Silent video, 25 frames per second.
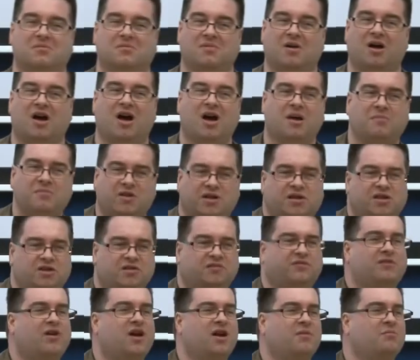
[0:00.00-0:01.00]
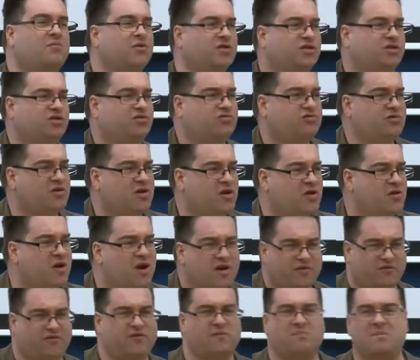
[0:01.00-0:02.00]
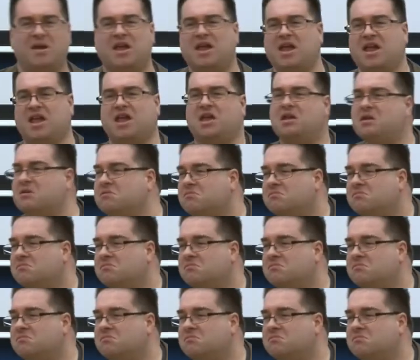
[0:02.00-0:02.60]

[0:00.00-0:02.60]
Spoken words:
I'm going to define what's true for me.